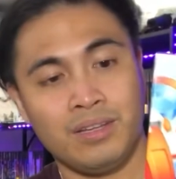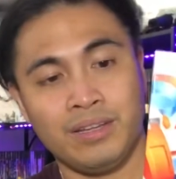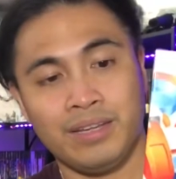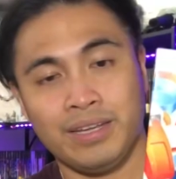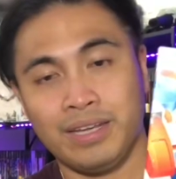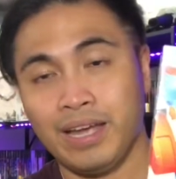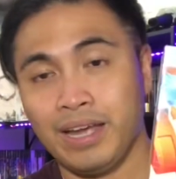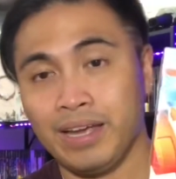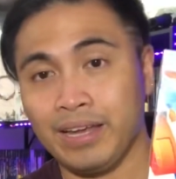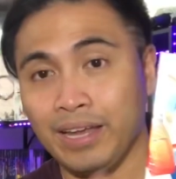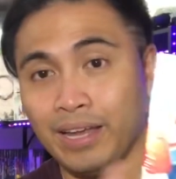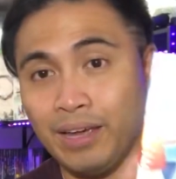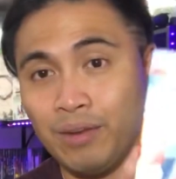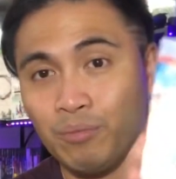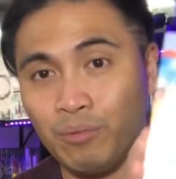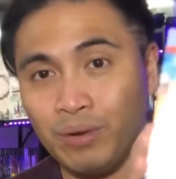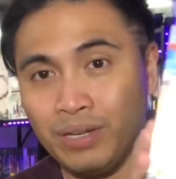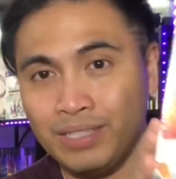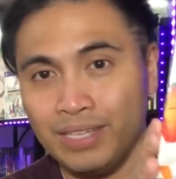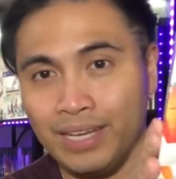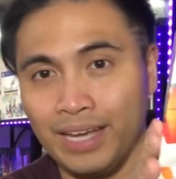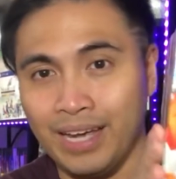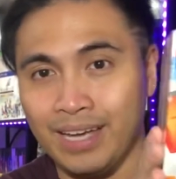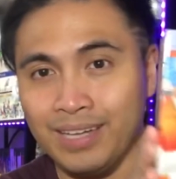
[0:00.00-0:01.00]
yeah, I can't wait
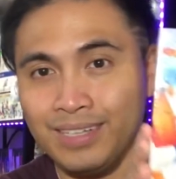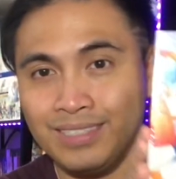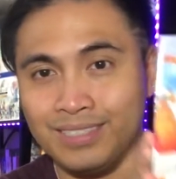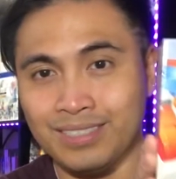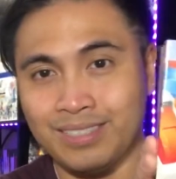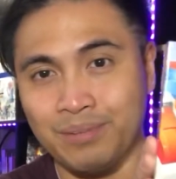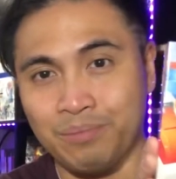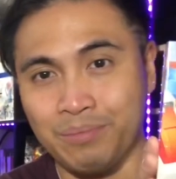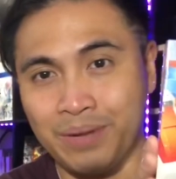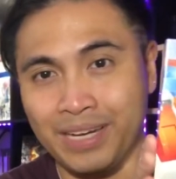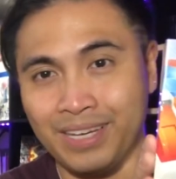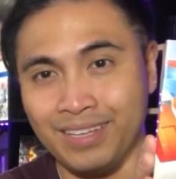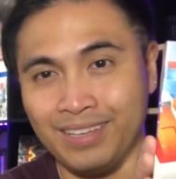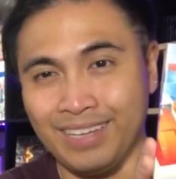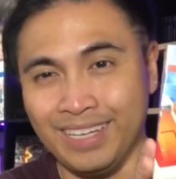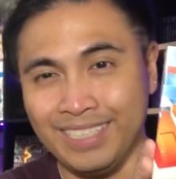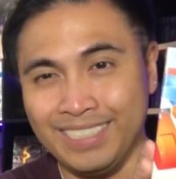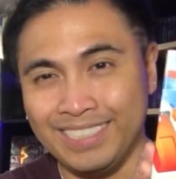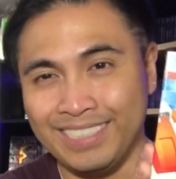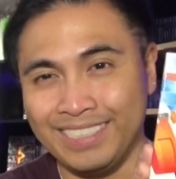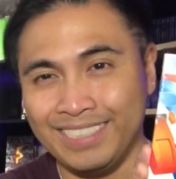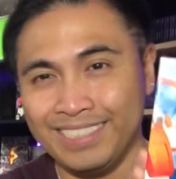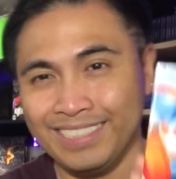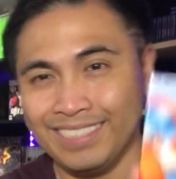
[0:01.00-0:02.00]
to add this to my
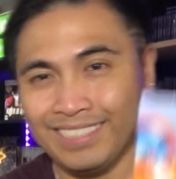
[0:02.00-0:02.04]
collection.